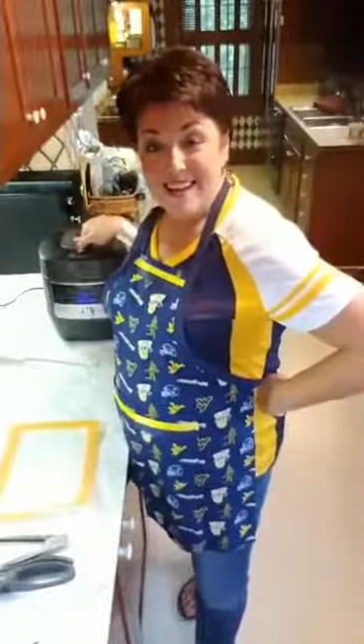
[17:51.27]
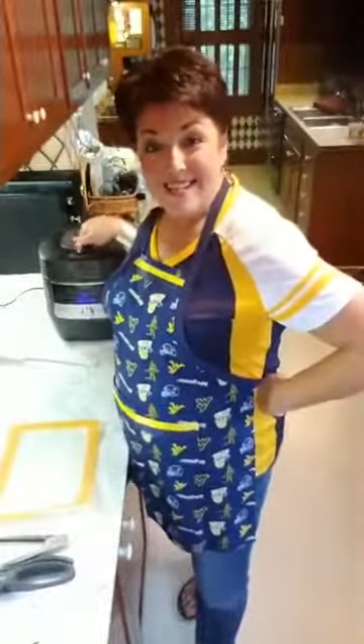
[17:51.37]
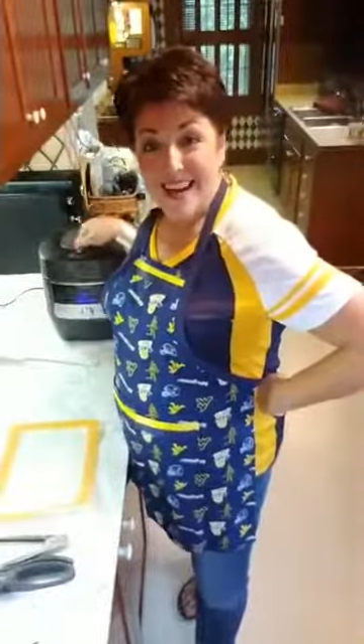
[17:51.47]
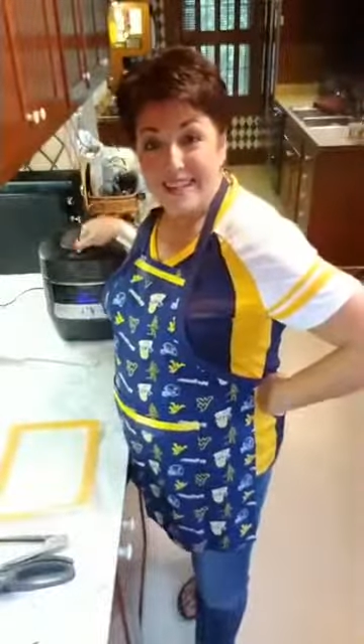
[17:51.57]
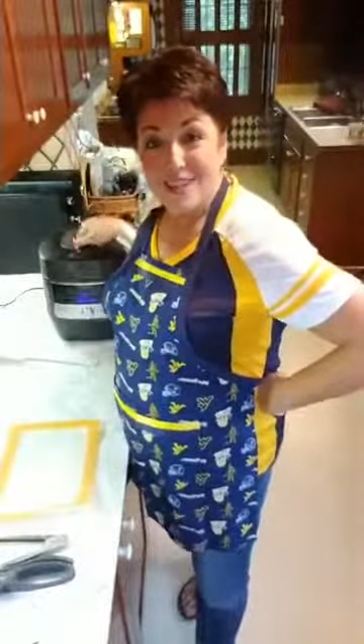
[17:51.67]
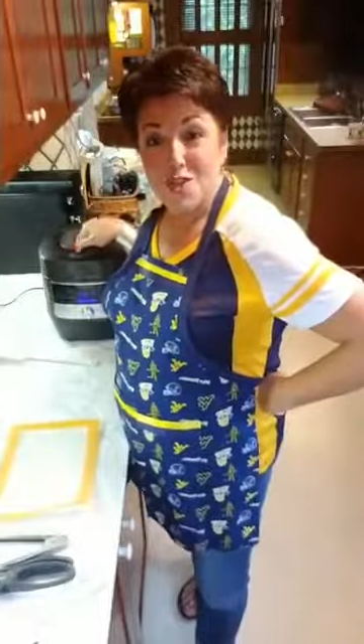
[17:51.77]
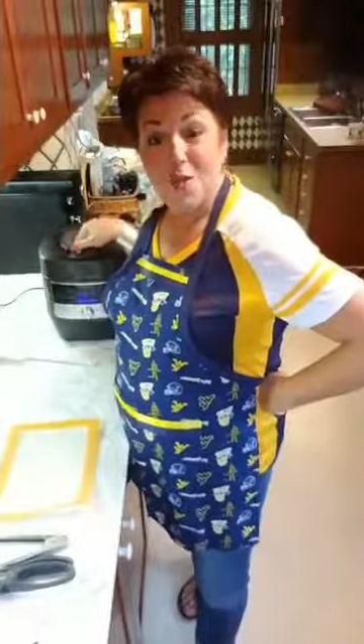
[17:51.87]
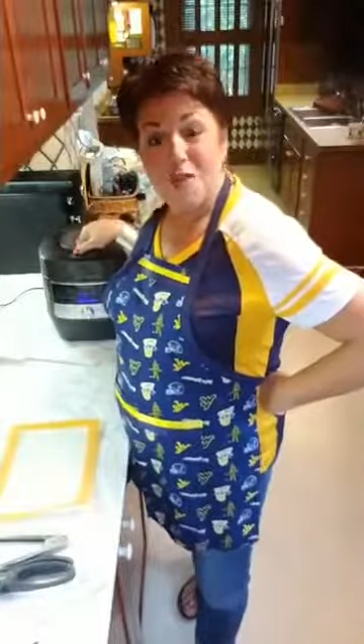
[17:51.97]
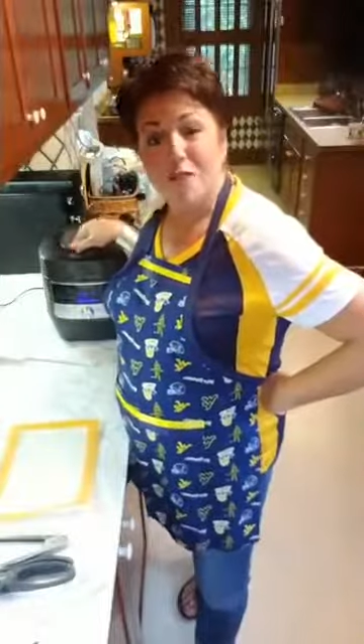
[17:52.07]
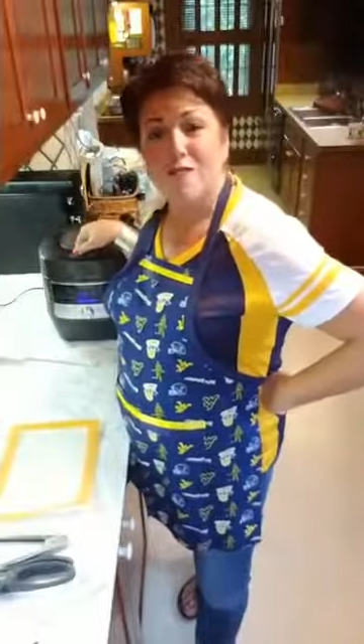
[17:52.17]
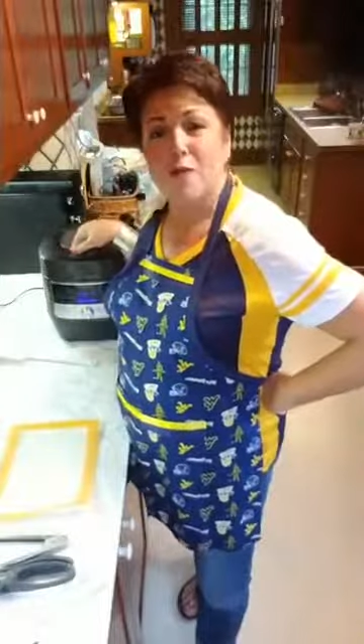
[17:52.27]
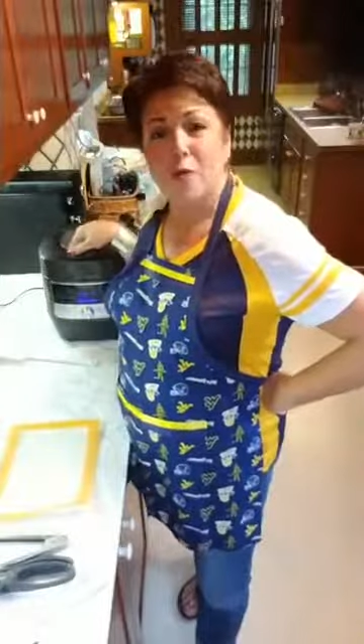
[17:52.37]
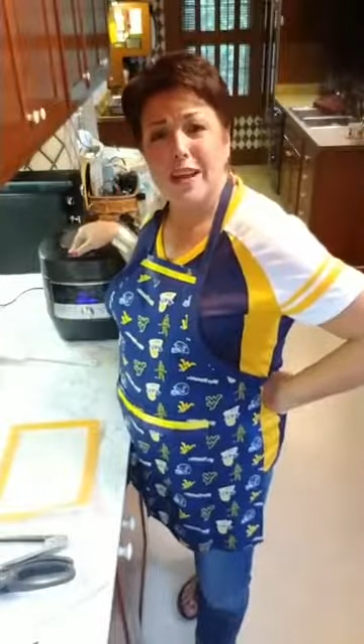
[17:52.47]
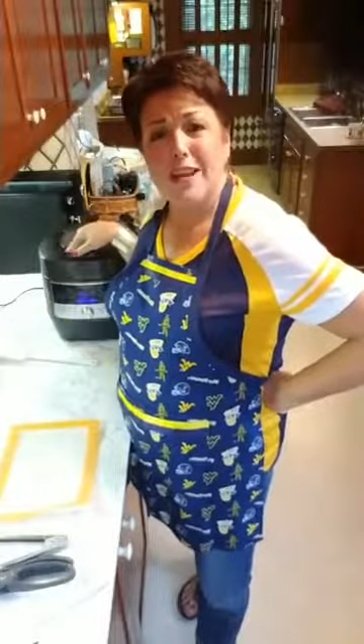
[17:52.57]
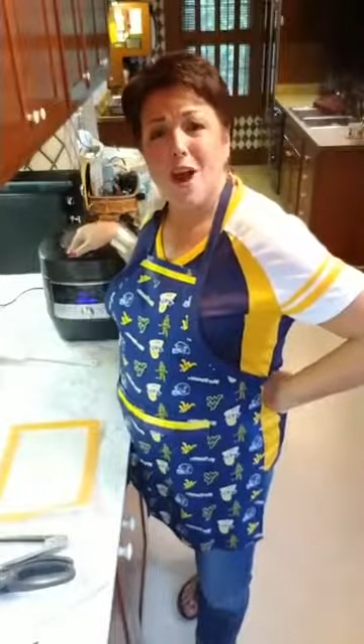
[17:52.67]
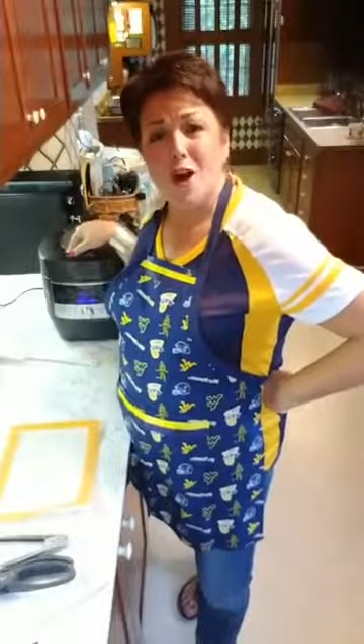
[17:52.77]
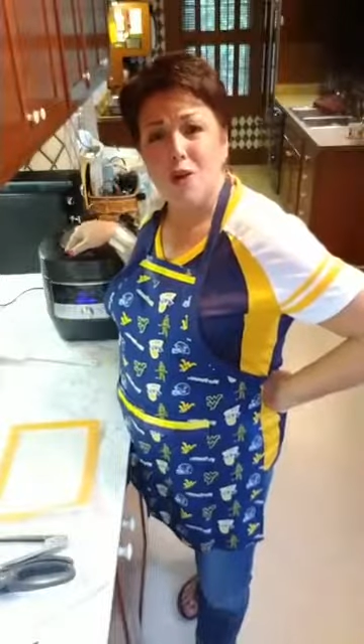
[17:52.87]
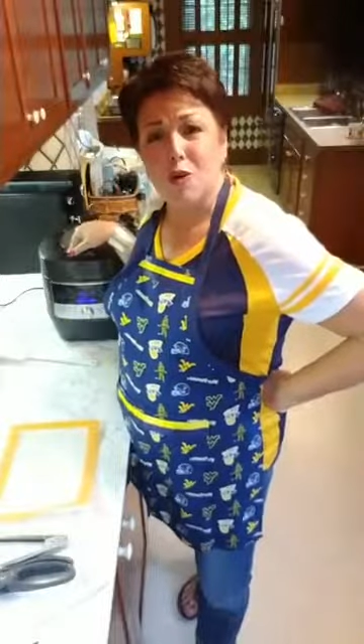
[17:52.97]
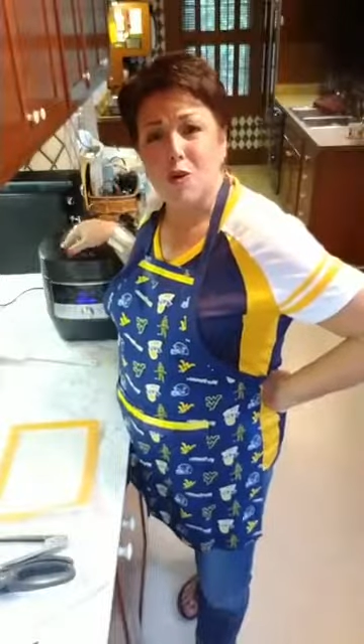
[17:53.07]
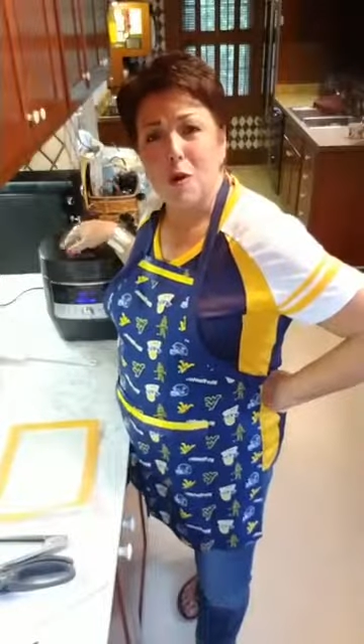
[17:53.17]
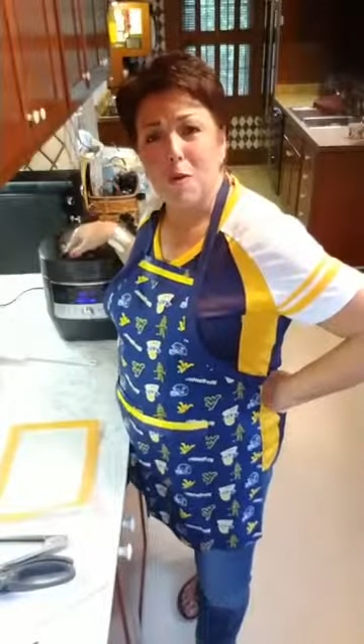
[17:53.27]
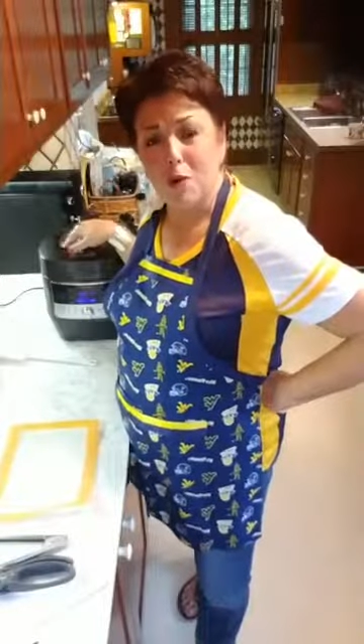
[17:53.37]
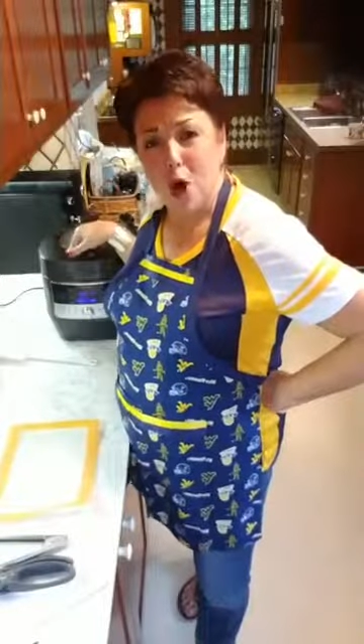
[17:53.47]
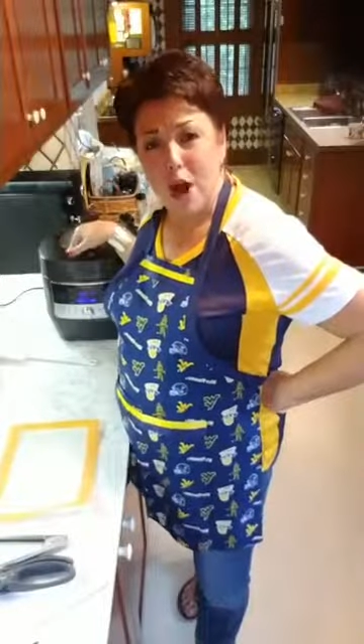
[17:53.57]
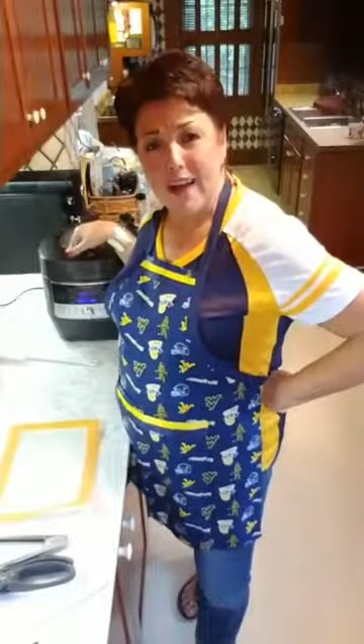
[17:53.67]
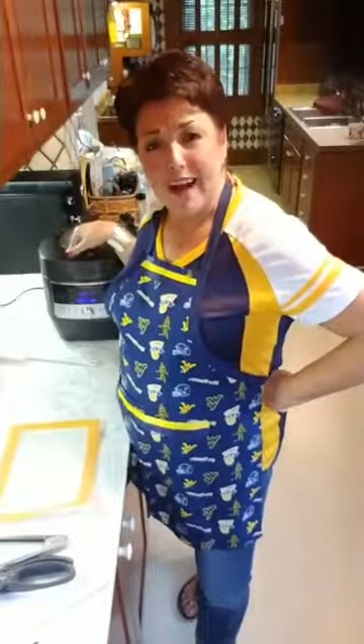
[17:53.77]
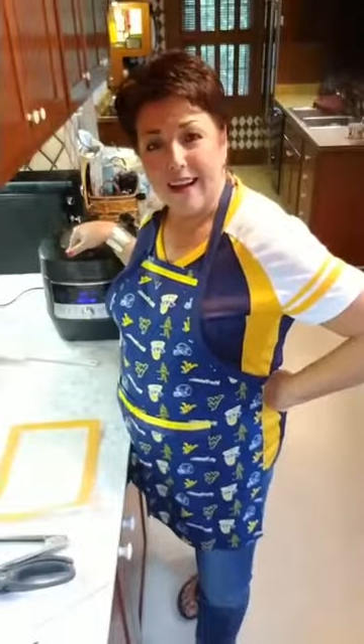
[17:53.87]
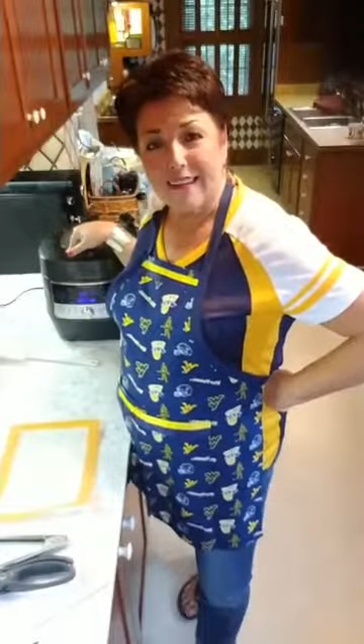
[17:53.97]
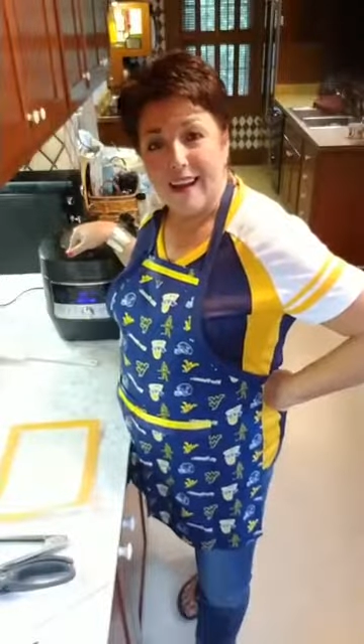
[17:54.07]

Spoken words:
That's a $240 product.